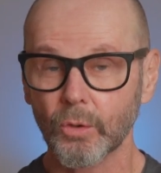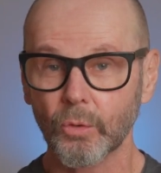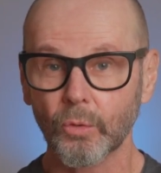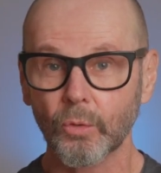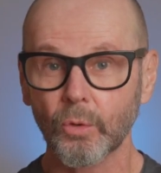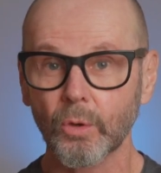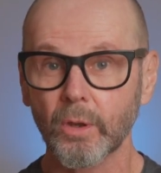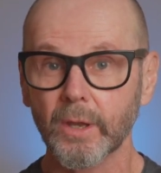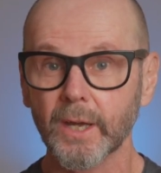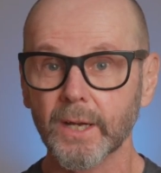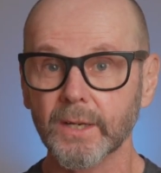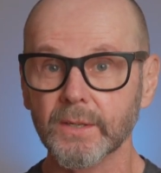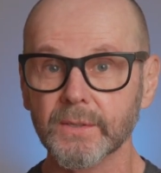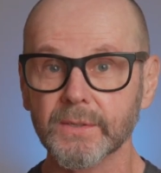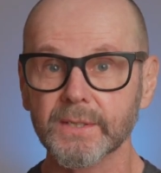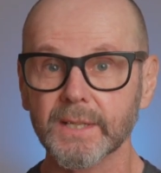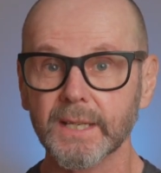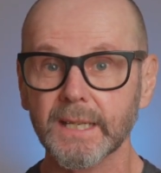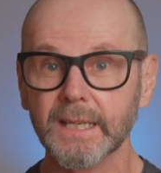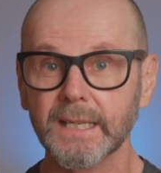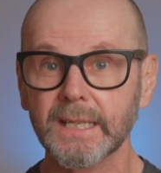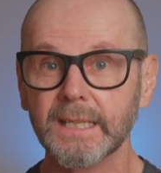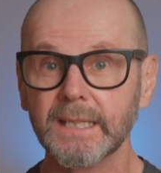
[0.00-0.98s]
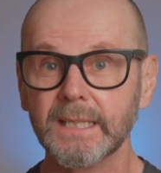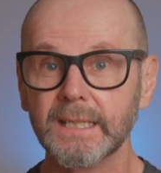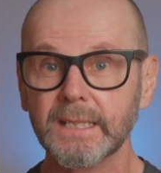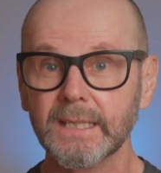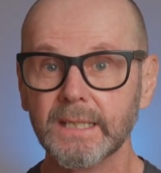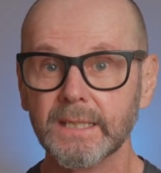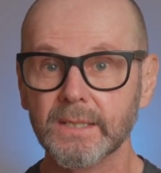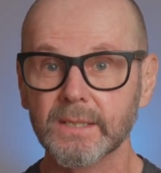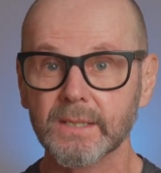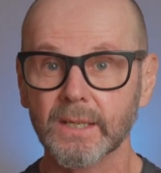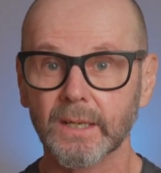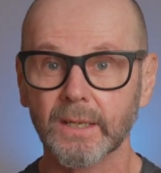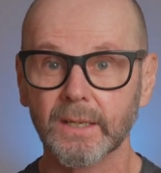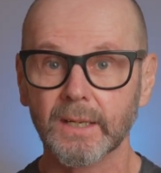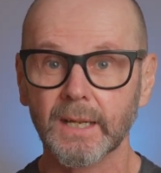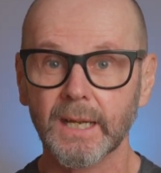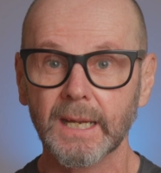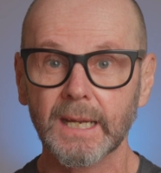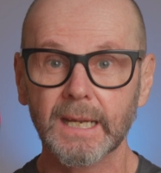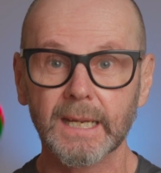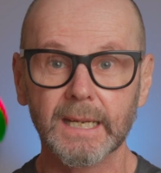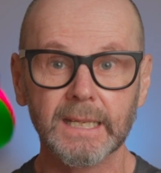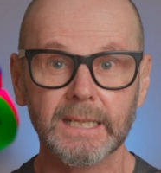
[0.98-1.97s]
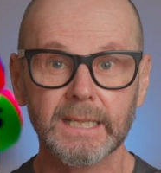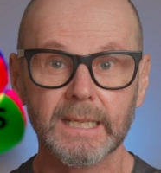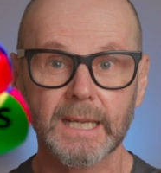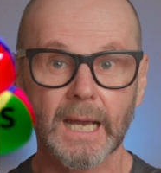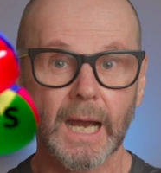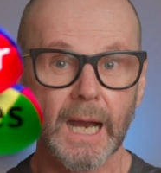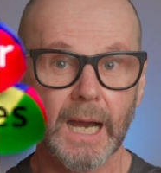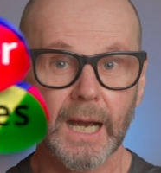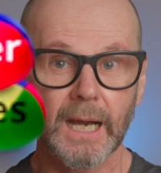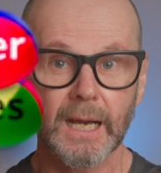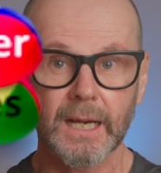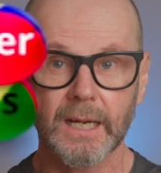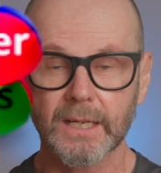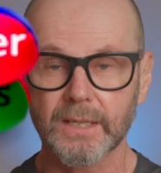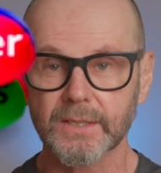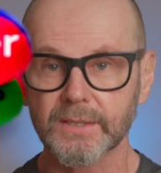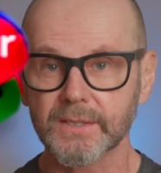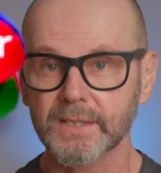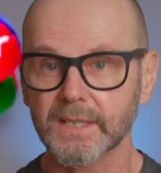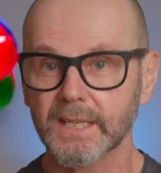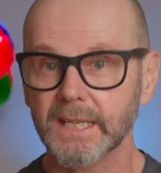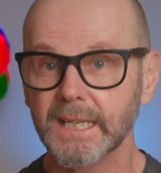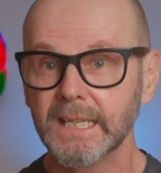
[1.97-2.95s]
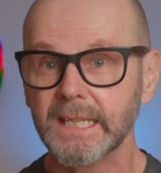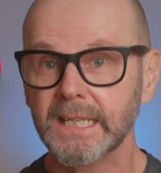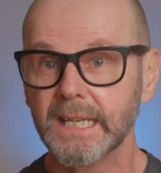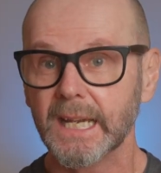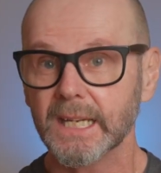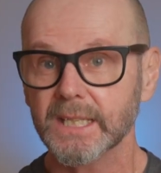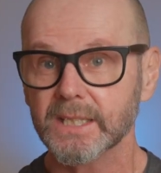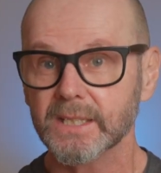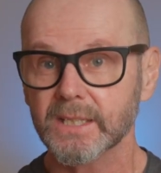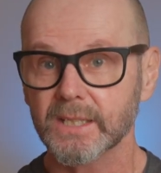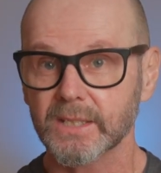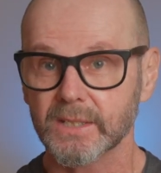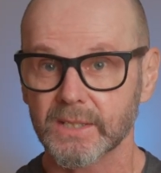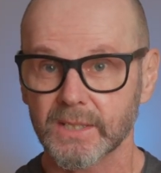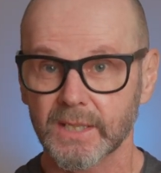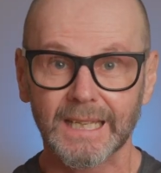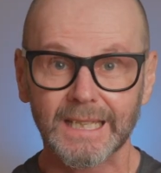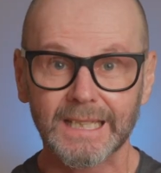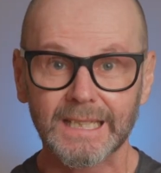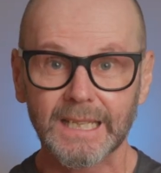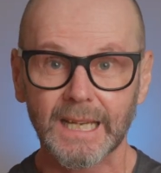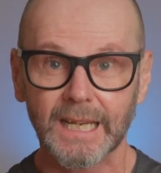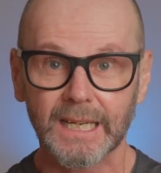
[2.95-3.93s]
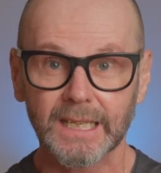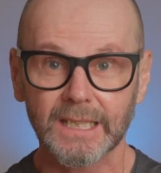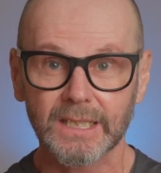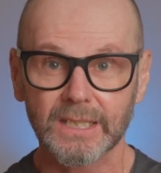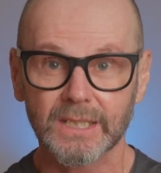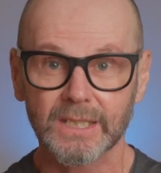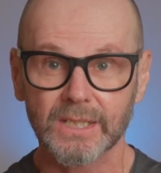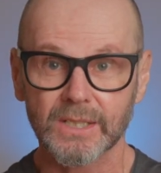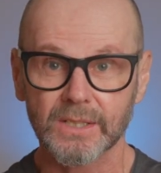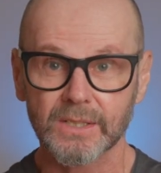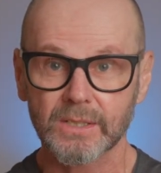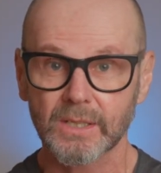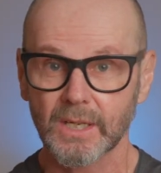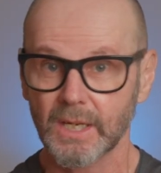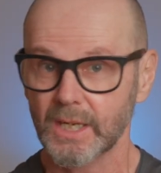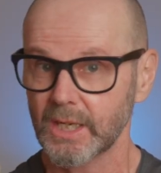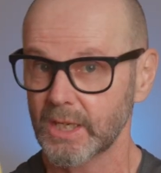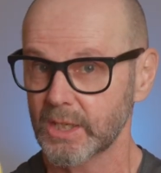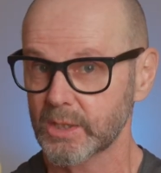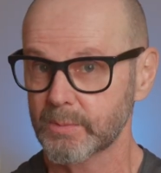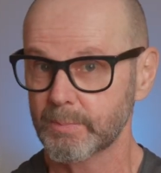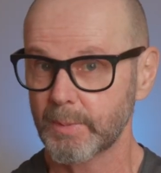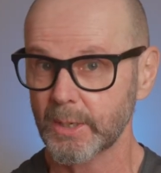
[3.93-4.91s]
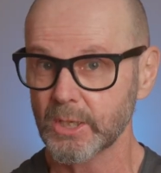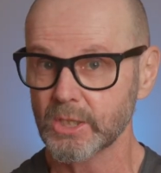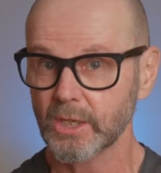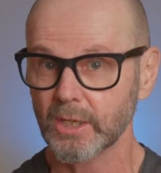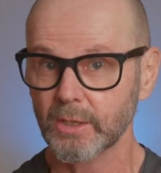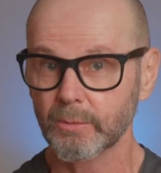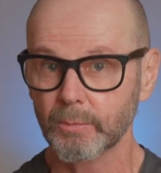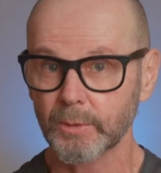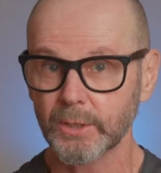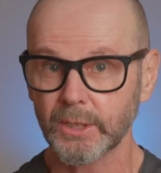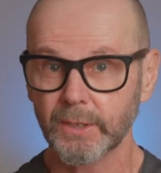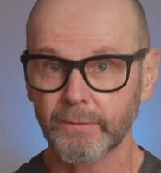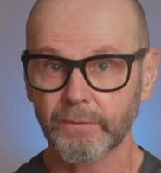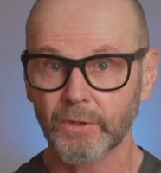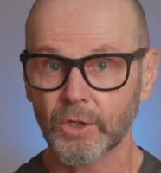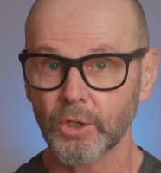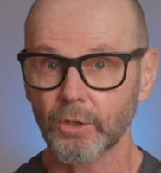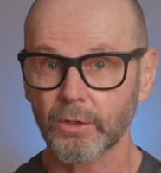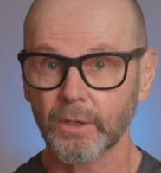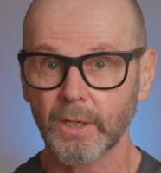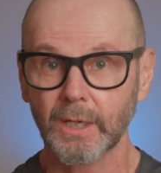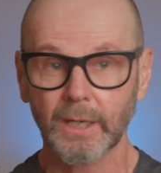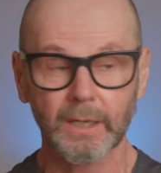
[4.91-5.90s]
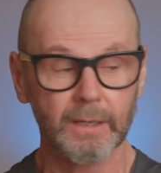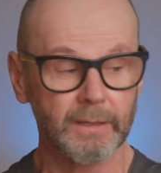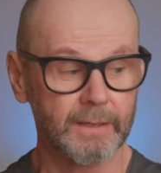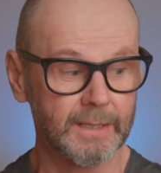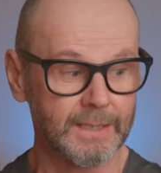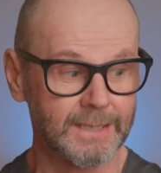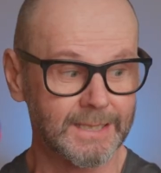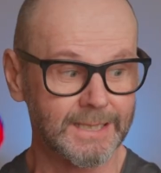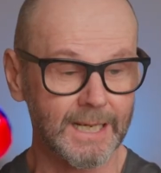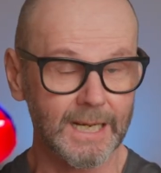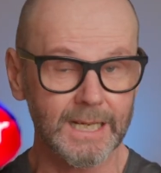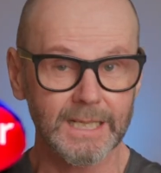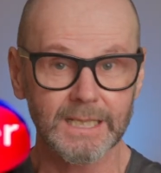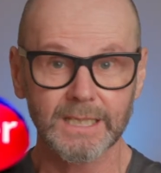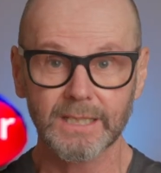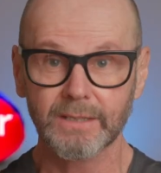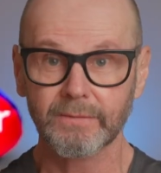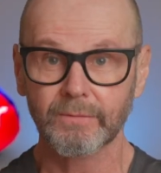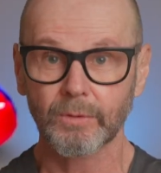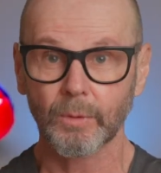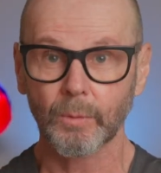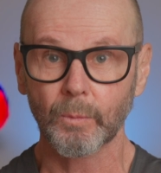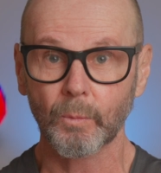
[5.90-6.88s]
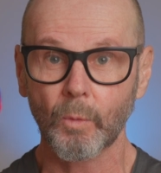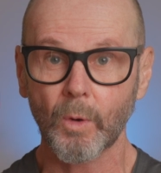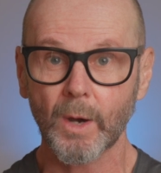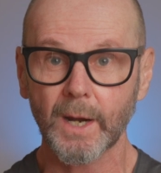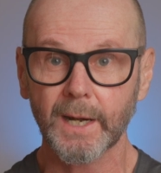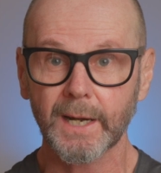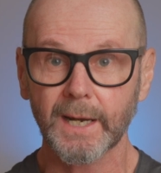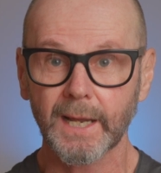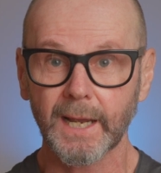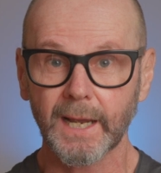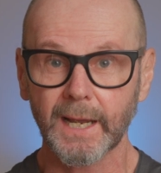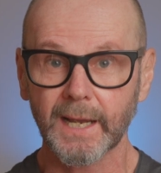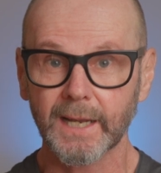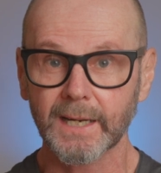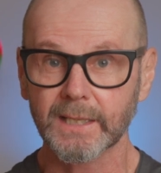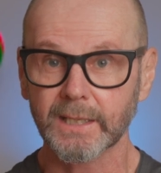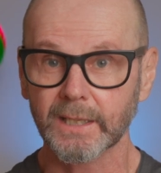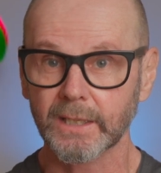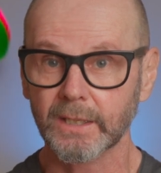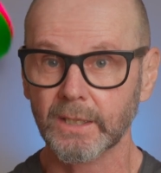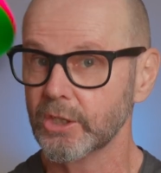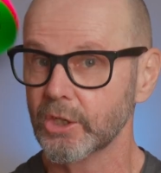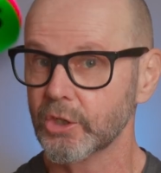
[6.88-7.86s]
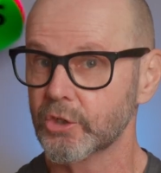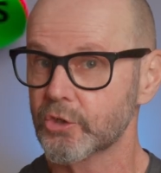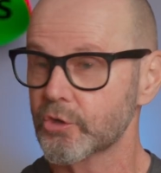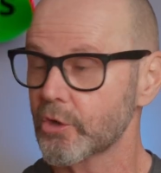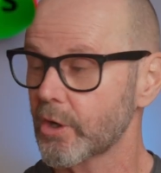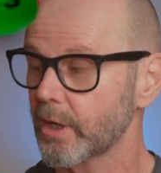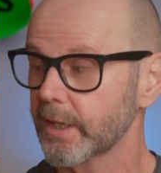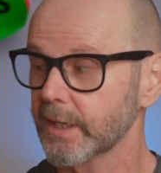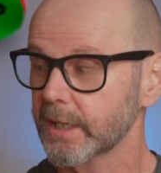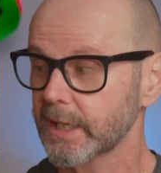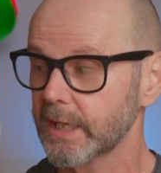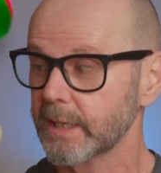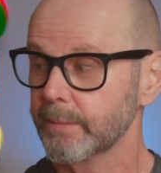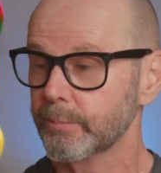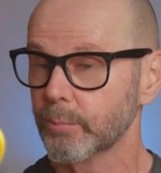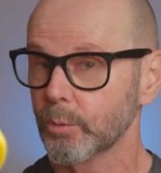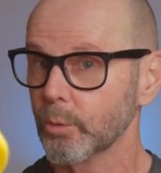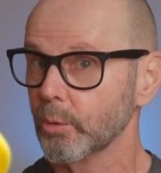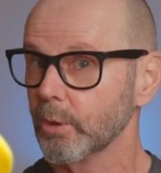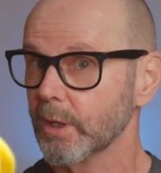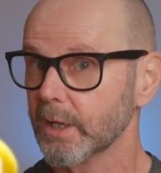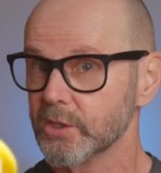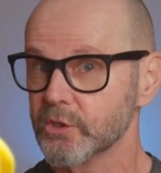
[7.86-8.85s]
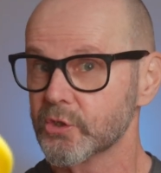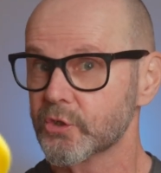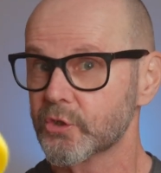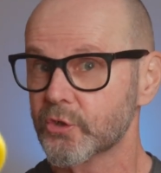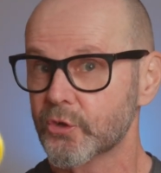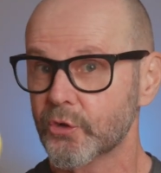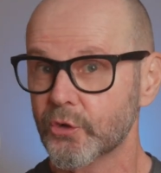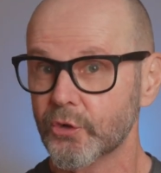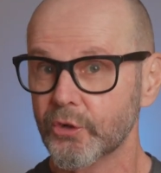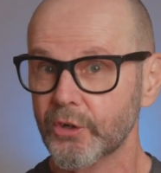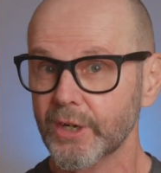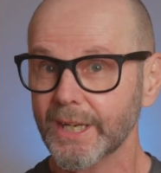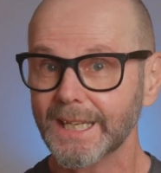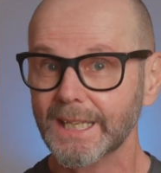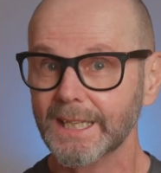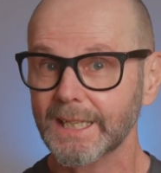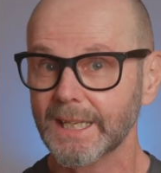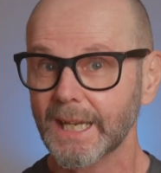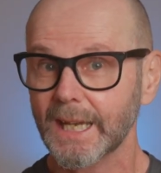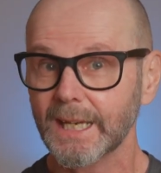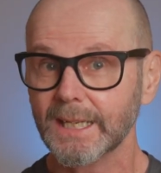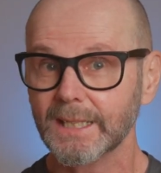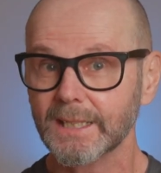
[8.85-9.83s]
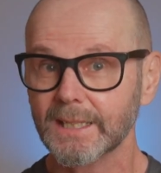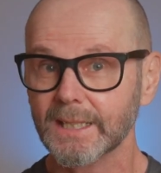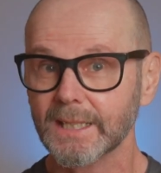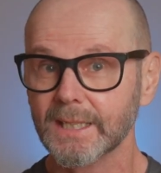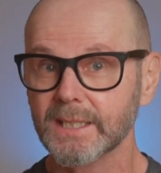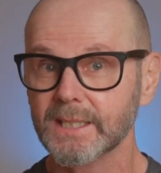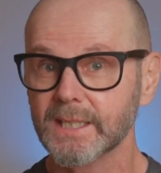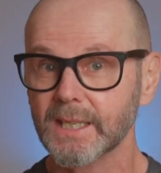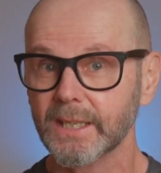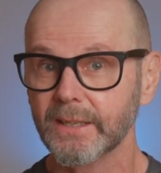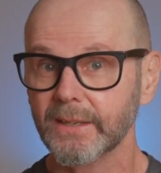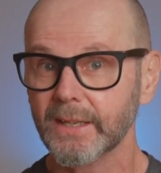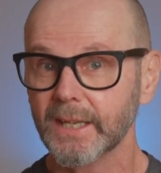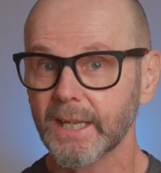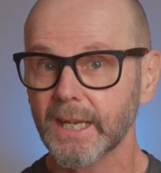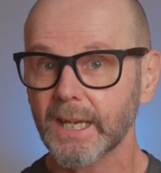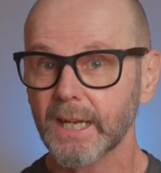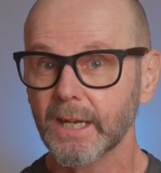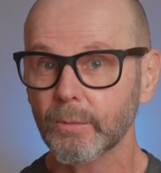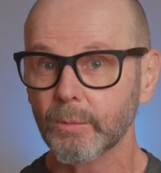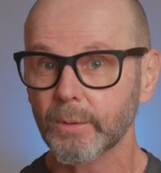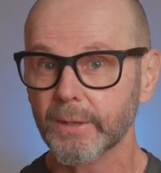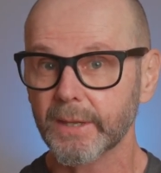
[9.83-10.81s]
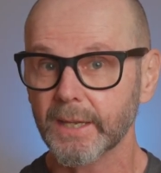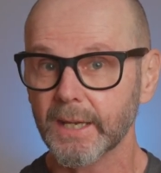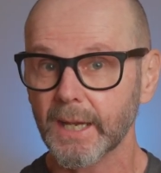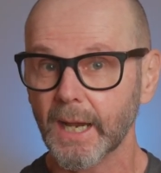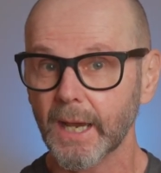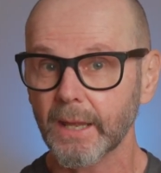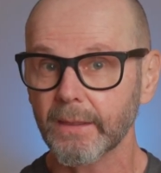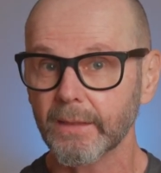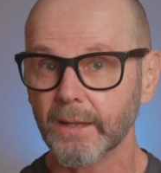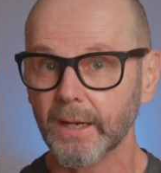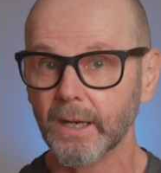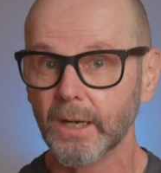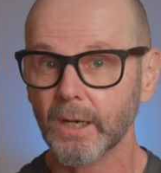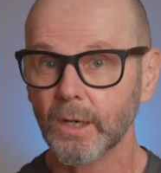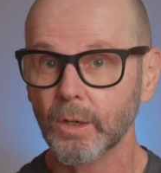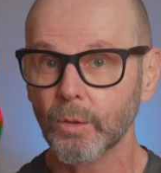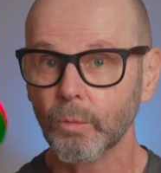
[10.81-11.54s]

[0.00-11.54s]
All those E's and ERs, ES's, ENs, especially when you've got the dative on one hand and you're trying to keep all those tricky endings in the air with the other.